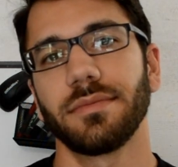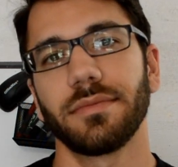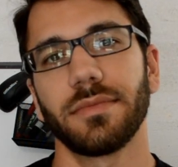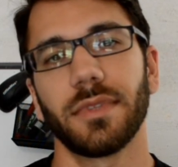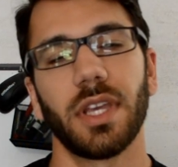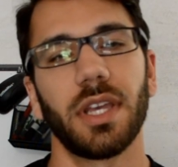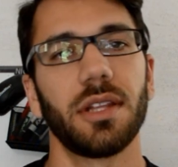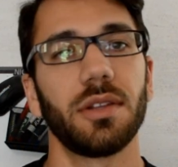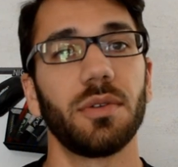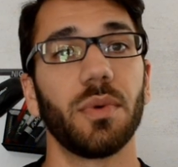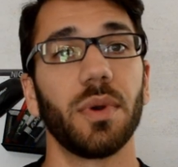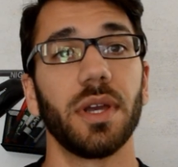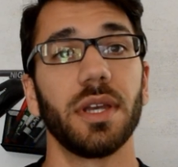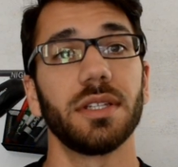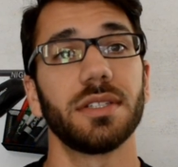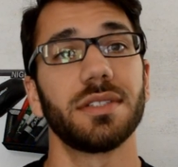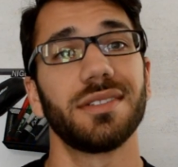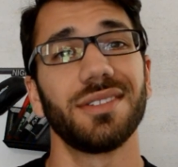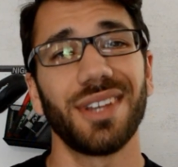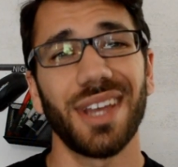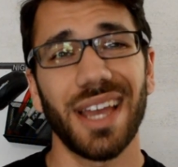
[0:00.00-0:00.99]

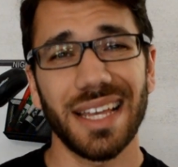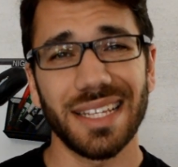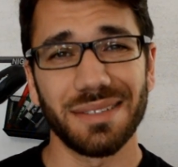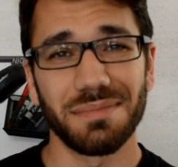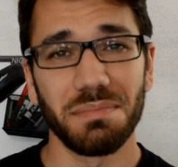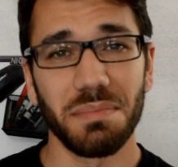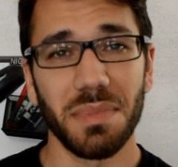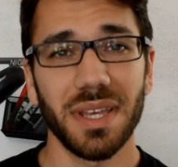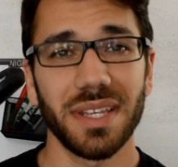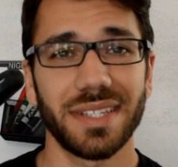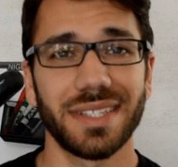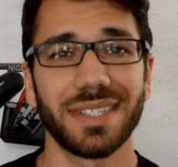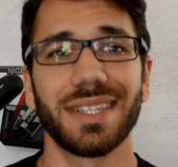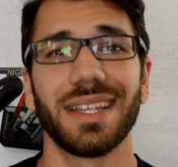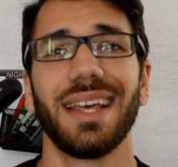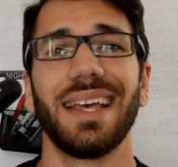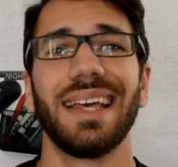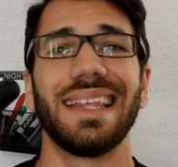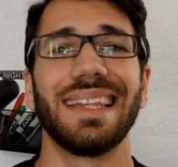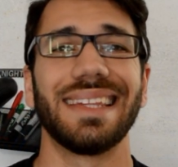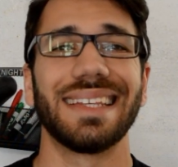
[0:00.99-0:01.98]
Anyways, you guys missed
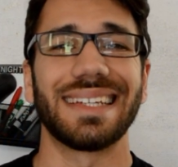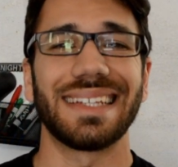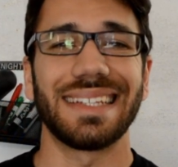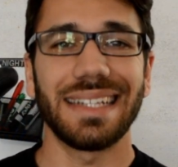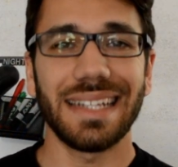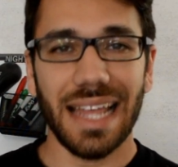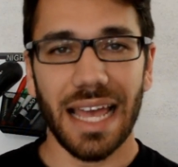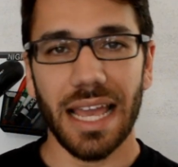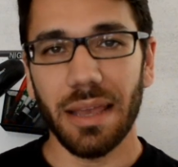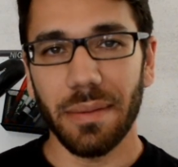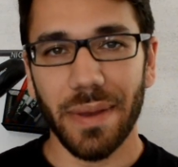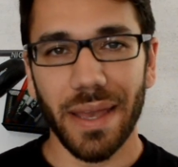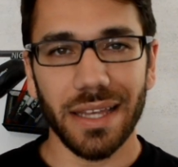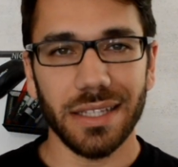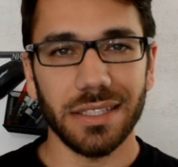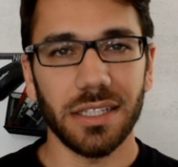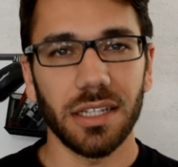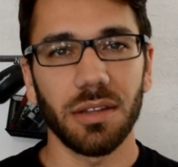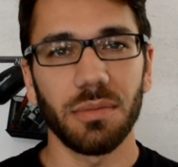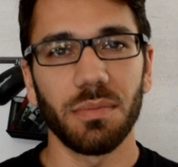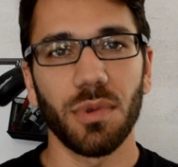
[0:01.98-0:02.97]
the
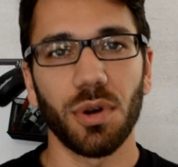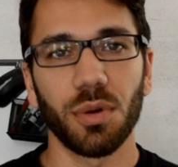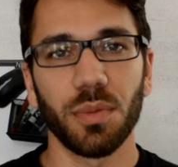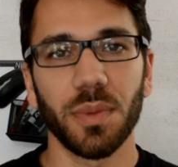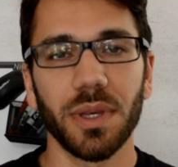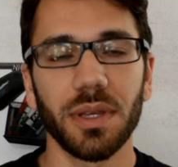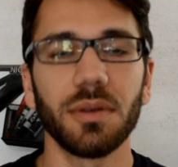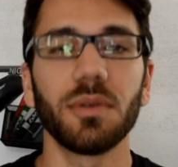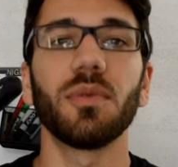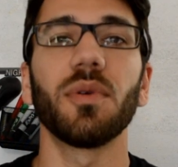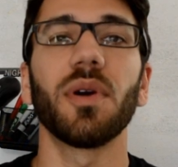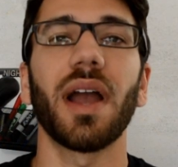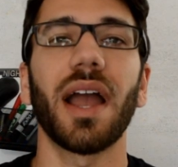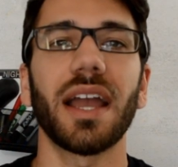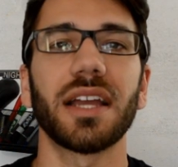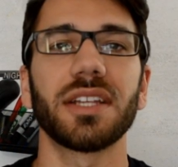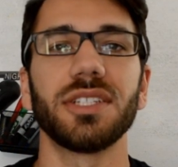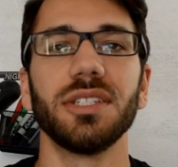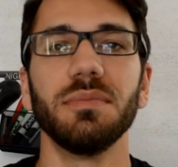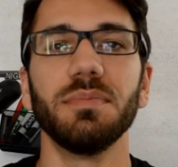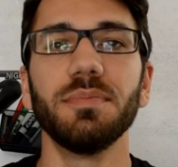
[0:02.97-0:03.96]
climax of the moment where I
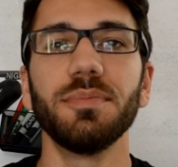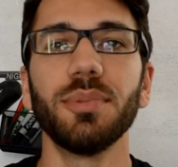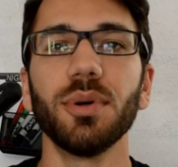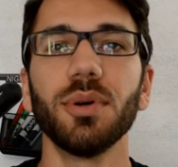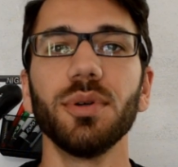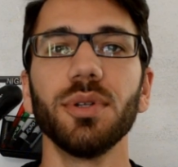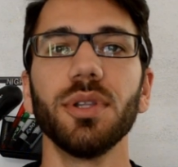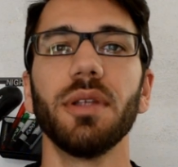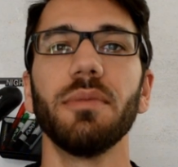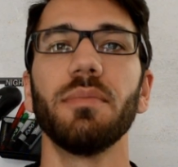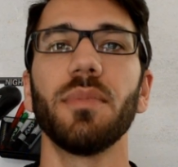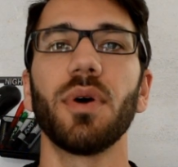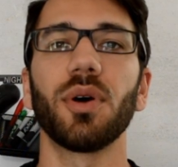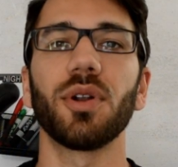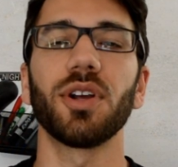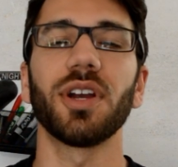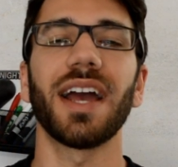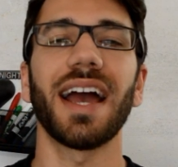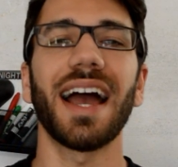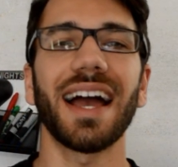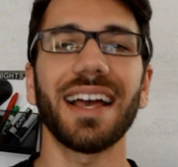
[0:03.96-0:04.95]
actually pulled the
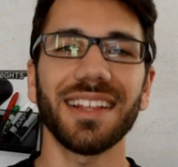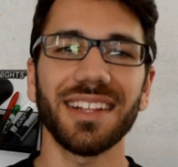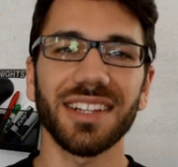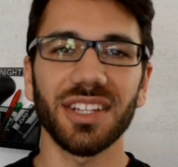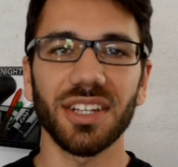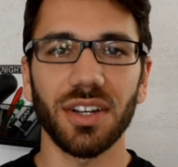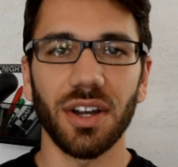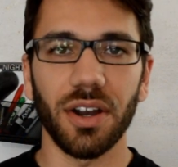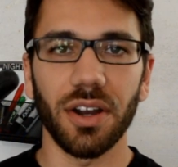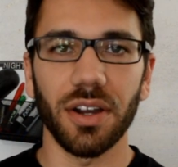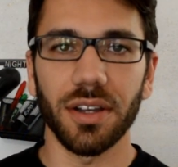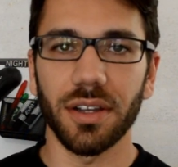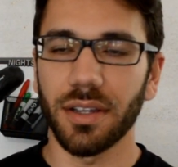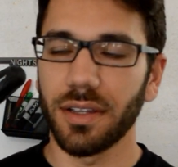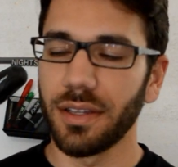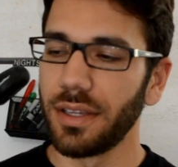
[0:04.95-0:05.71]
motor out of the car.